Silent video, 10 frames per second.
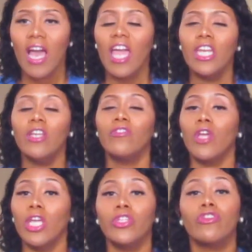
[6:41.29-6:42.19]
And
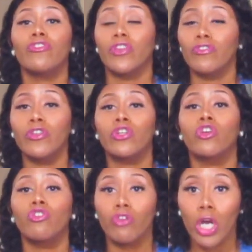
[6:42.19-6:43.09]
if and you're if you're
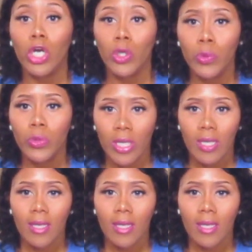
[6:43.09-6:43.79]
grown